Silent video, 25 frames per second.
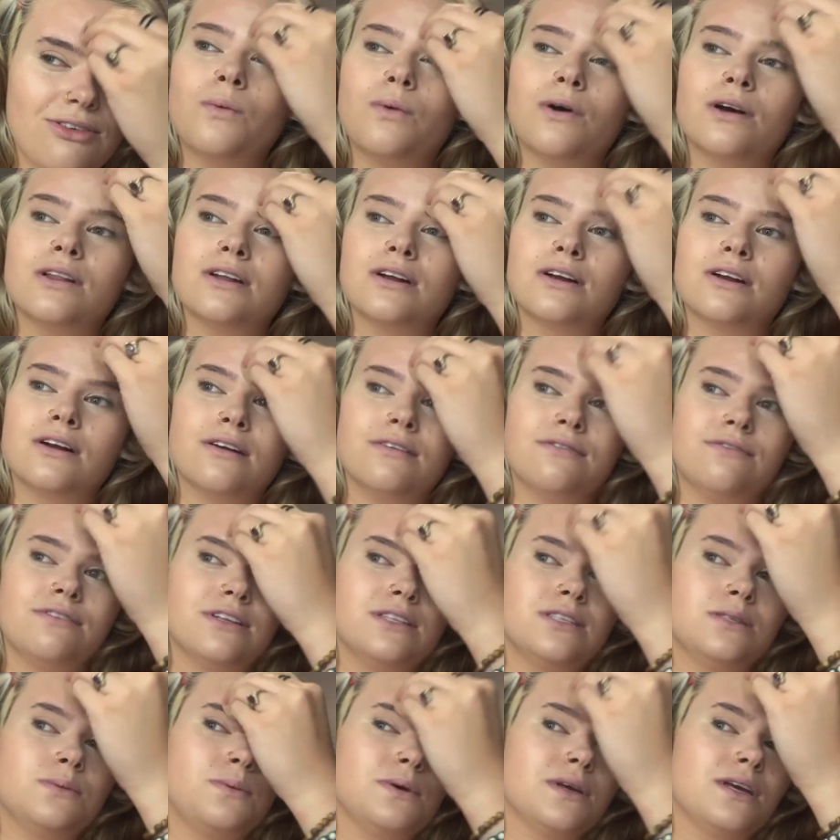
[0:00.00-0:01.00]
whether if
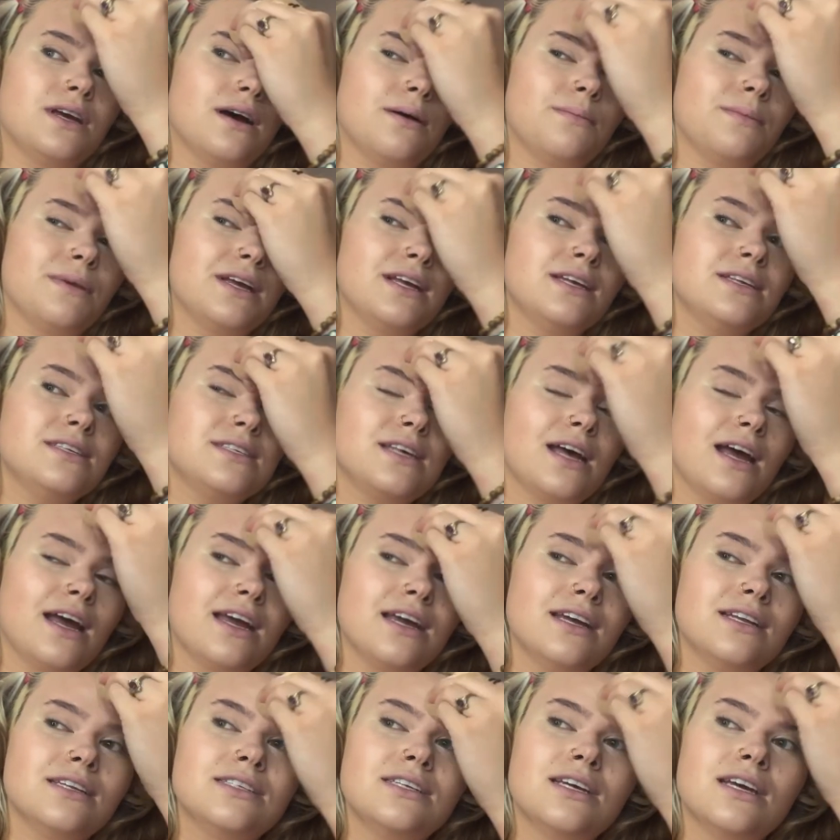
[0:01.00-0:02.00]
it's becoming a
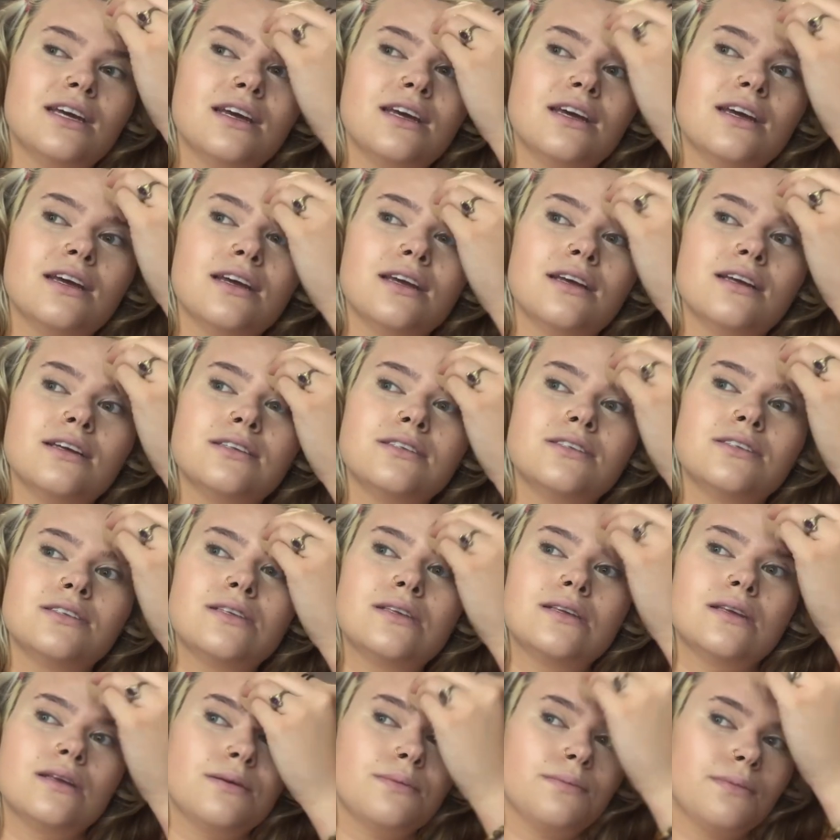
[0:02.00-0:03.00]

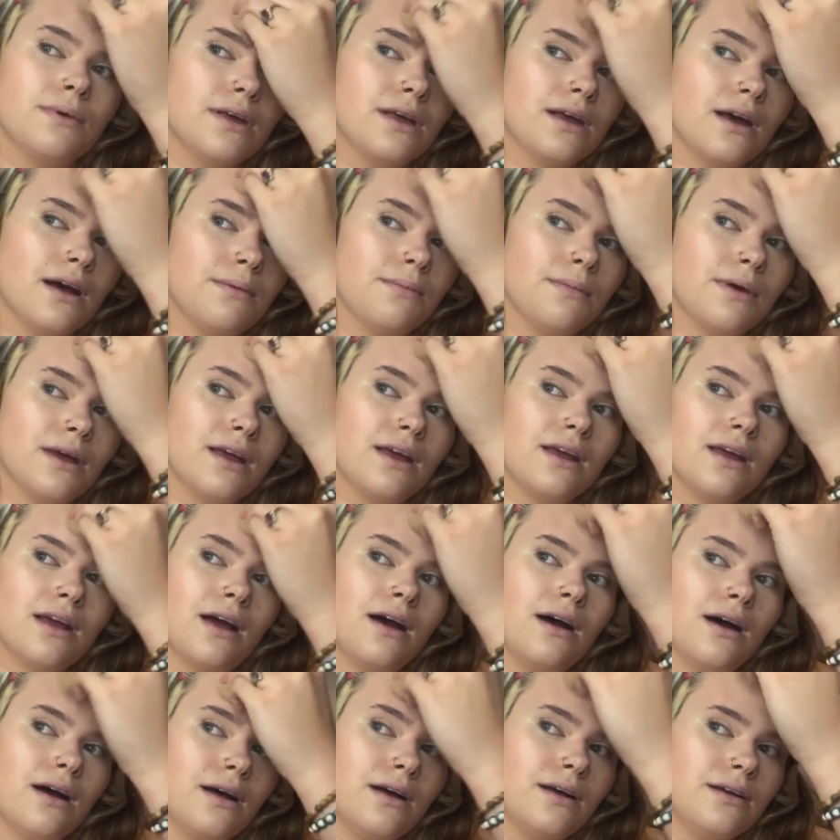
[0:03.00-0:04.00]
scientist, becoming
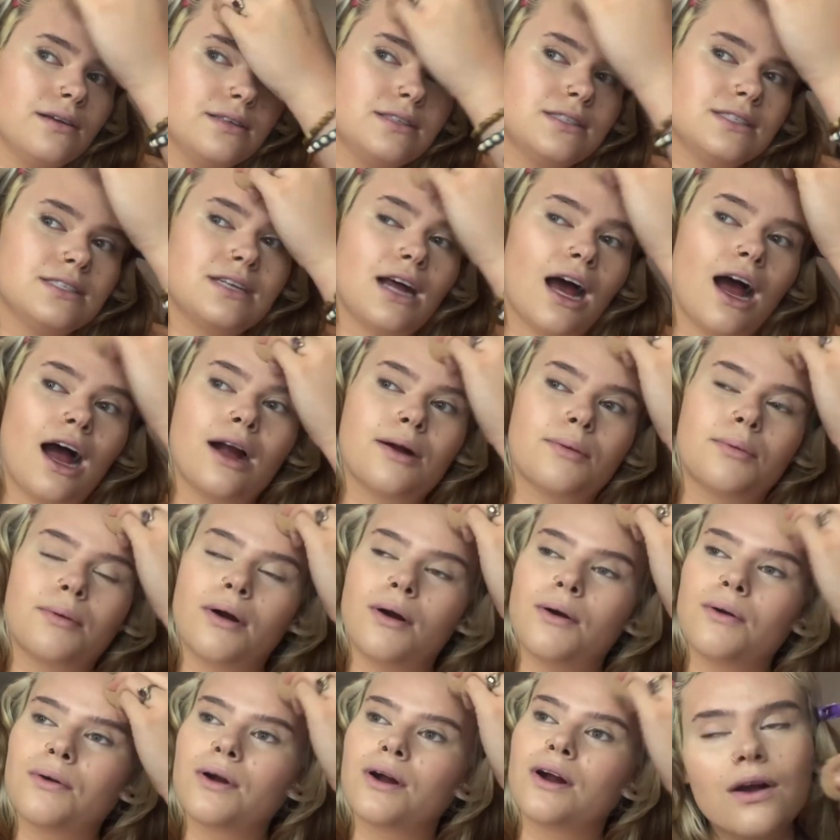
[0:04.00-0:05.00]
a
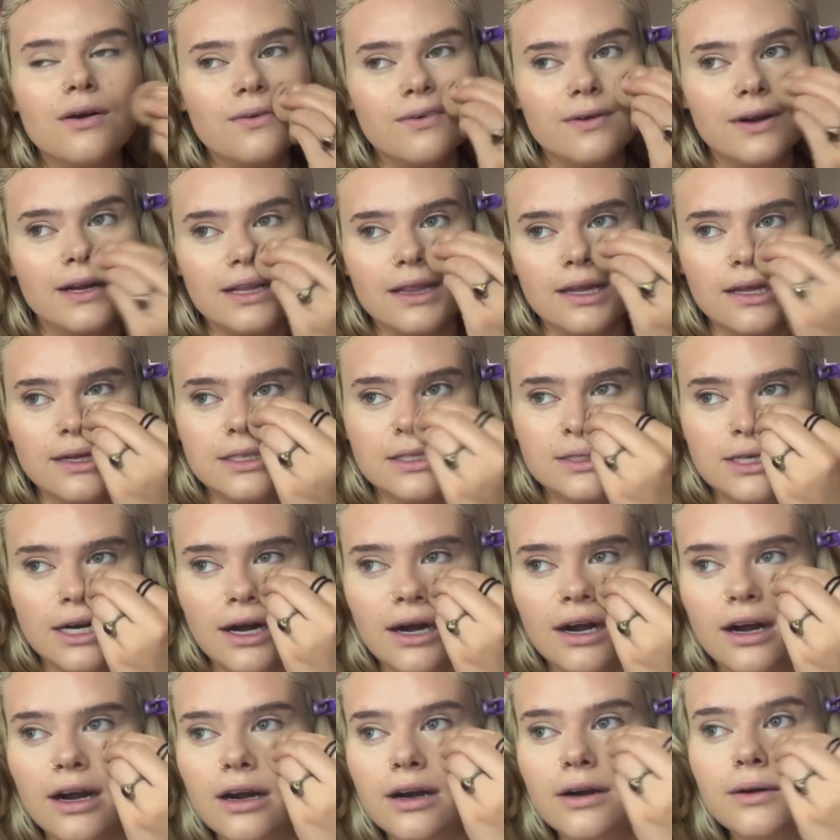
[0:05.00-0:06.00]
stockbroker, a
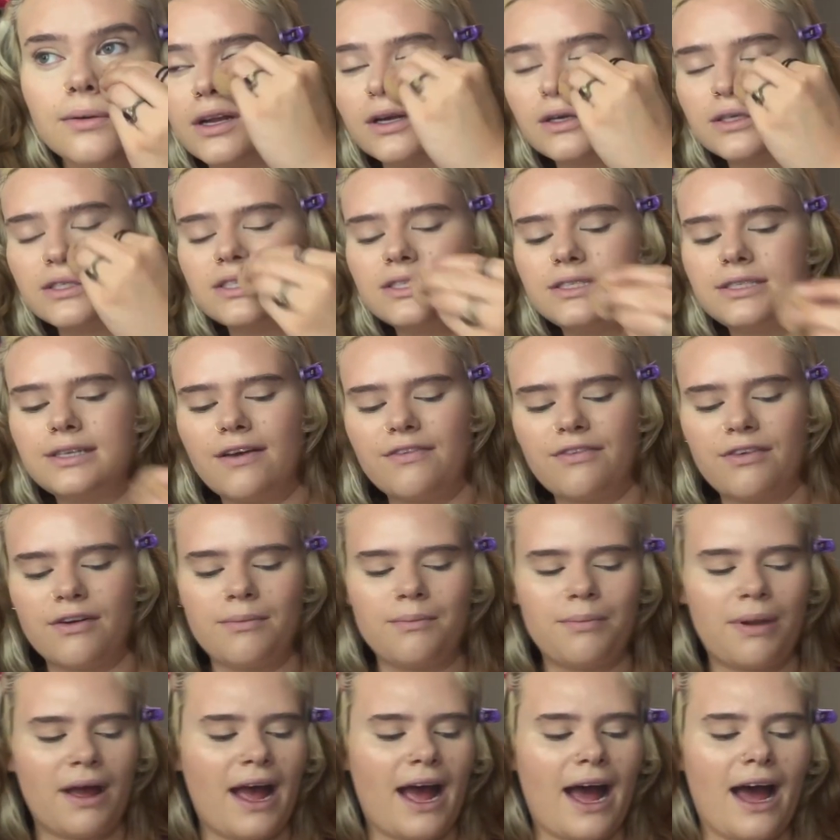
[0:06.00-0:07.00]
realtor, there's
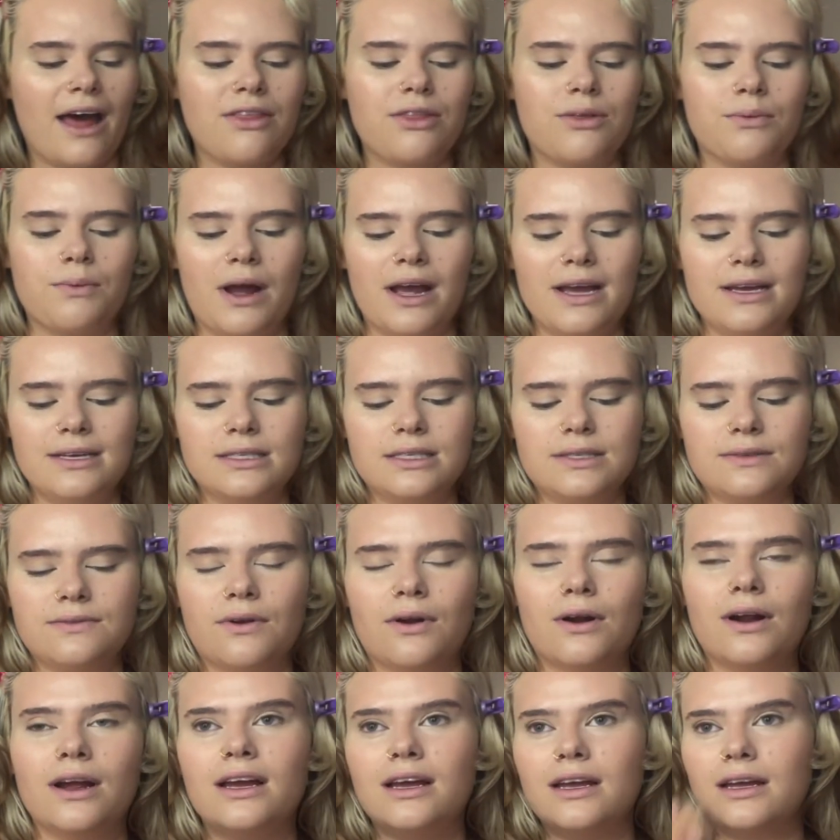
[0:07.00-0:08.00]
different pathways
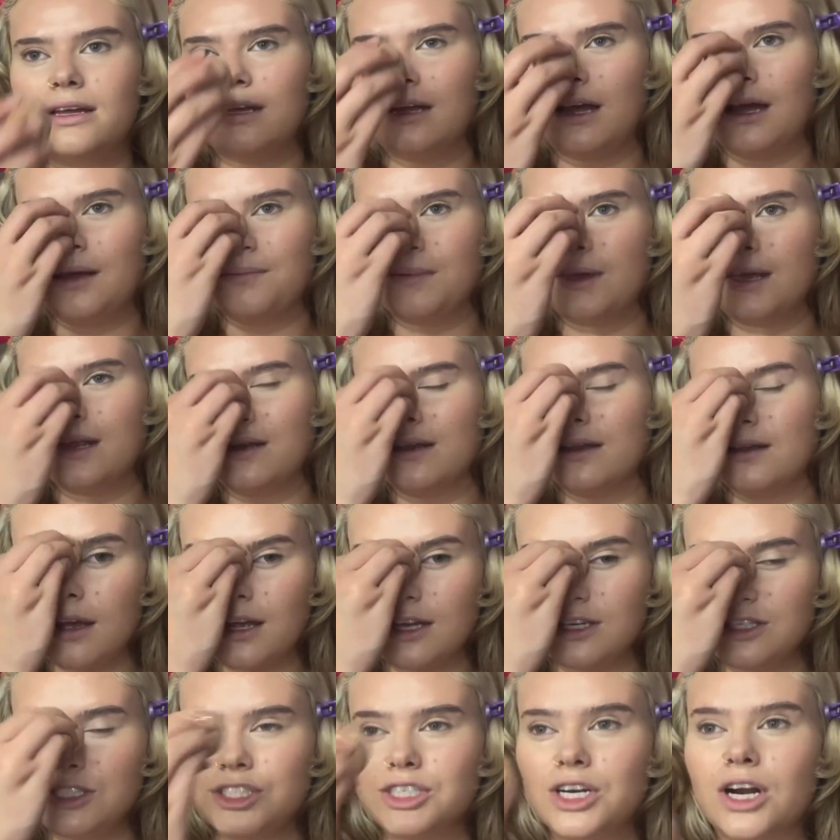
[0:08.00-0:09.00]
for it. I mean,
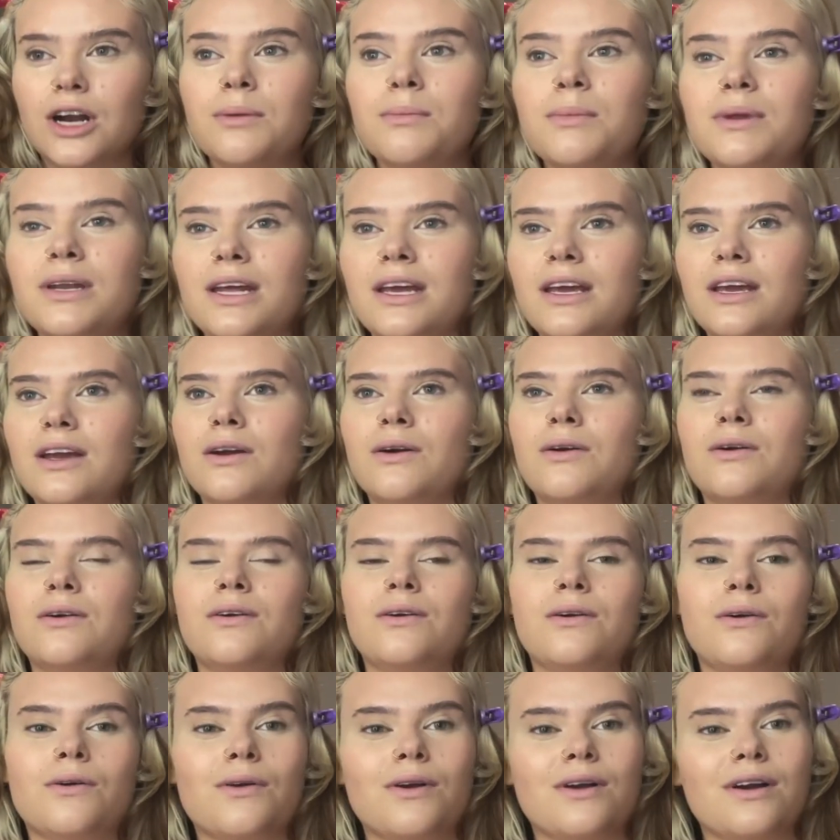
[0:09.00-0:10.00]
in Germany,
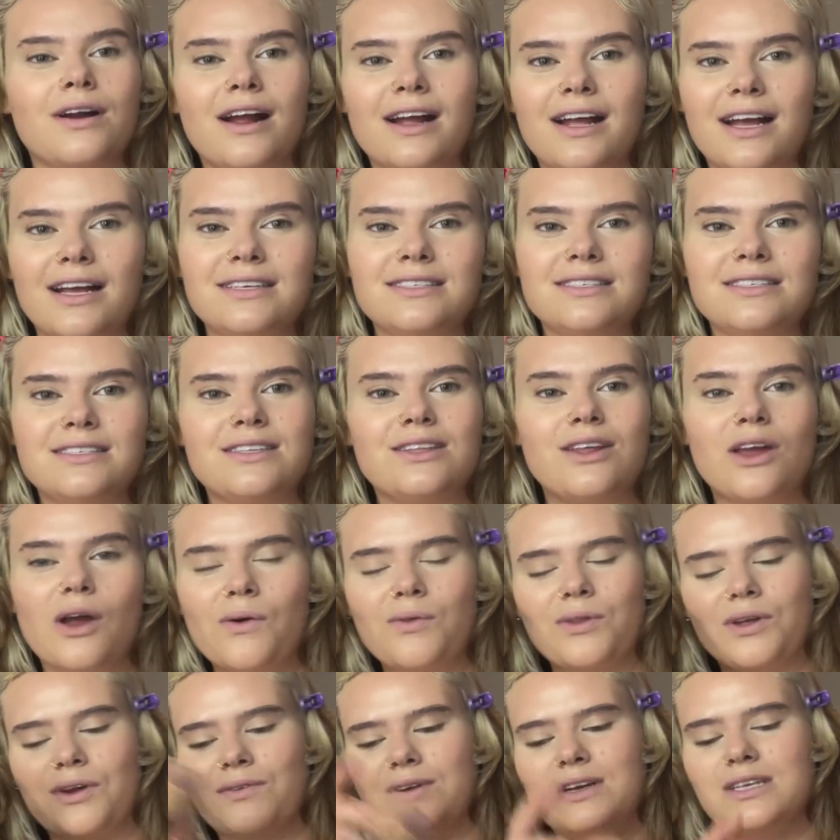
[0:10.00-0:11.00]
or I guess the
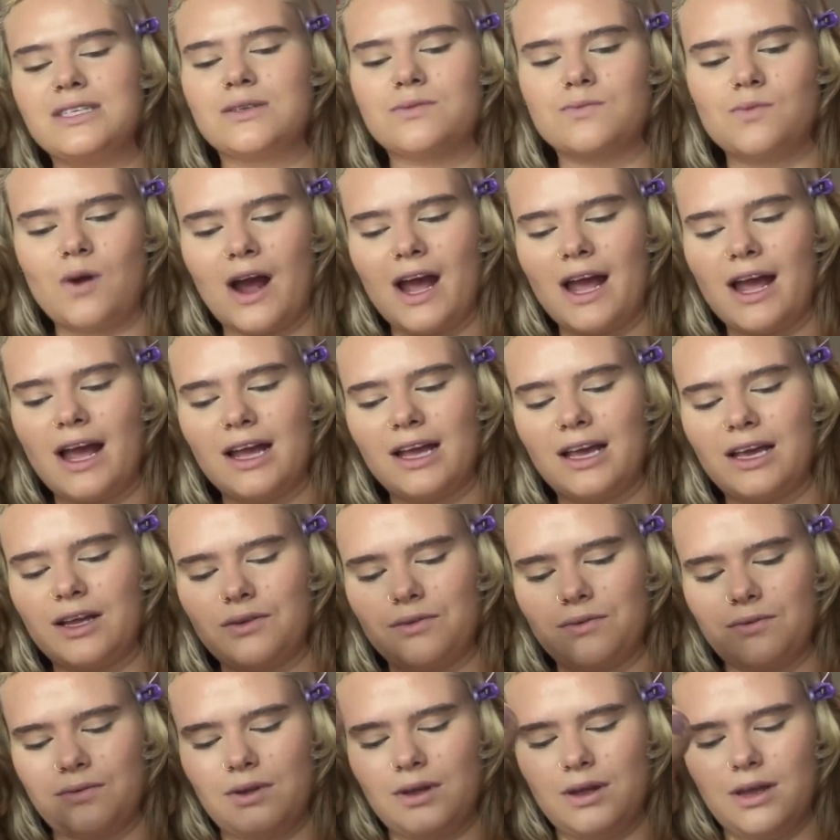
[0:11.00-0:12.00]
only reason why I
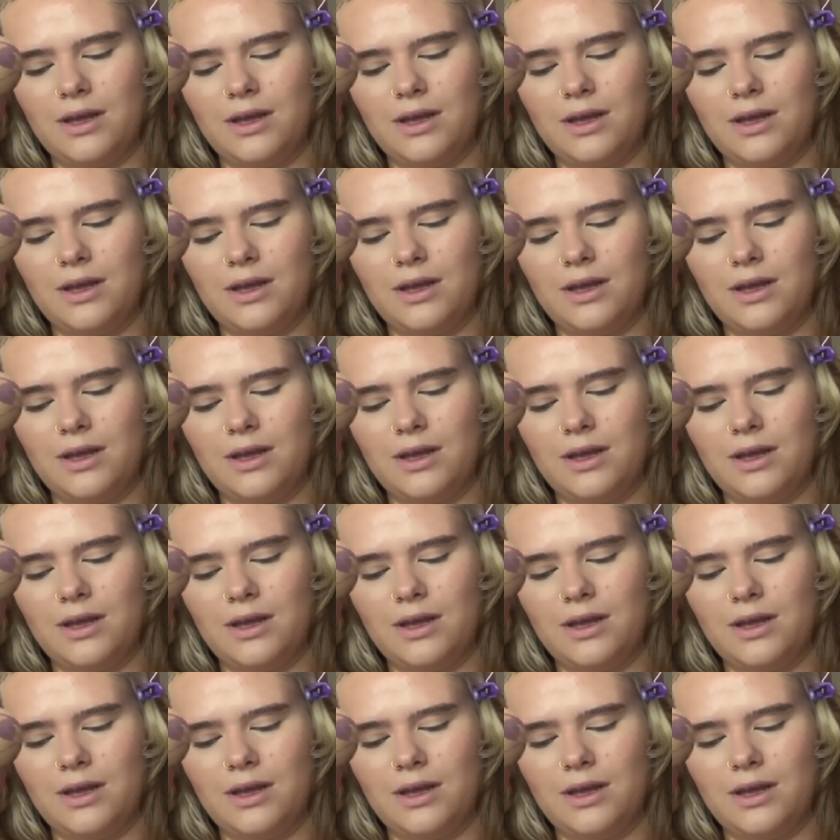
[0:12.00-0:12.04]
can